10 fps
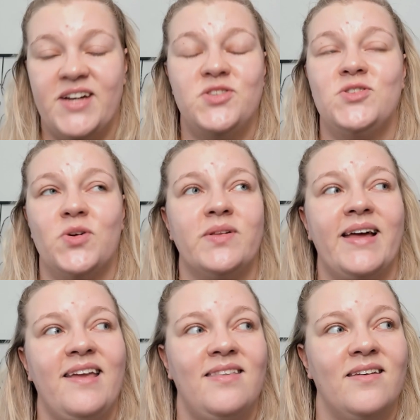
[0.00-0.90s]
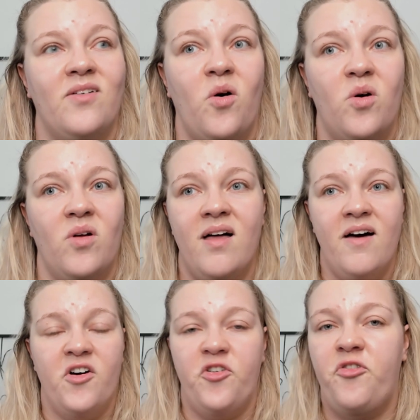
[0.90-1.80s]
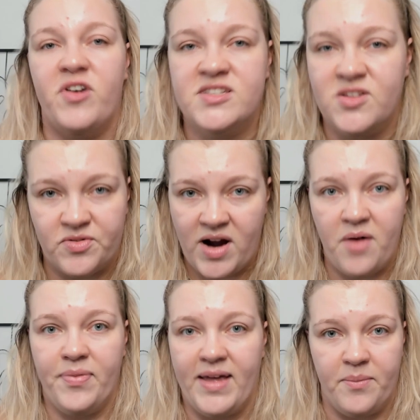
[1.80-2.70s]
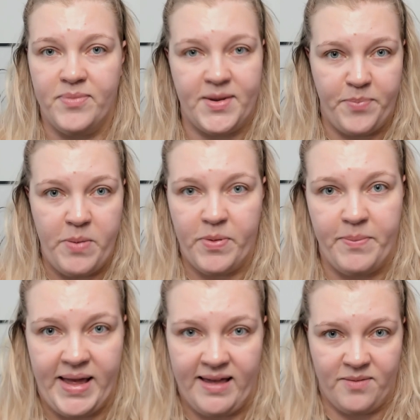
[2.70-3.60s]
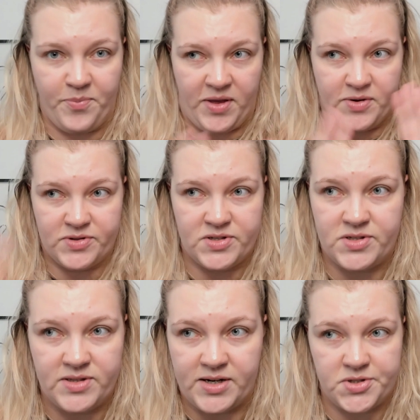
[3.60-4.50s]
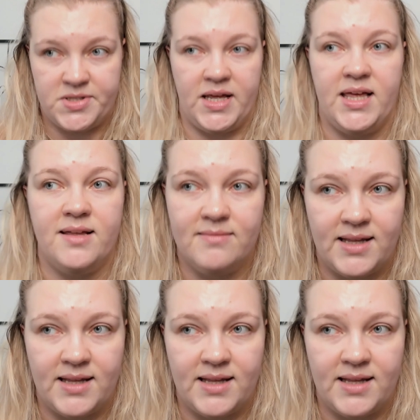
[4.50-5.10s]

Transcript: I just don't like the whole fuss around them that people make because they're sticky.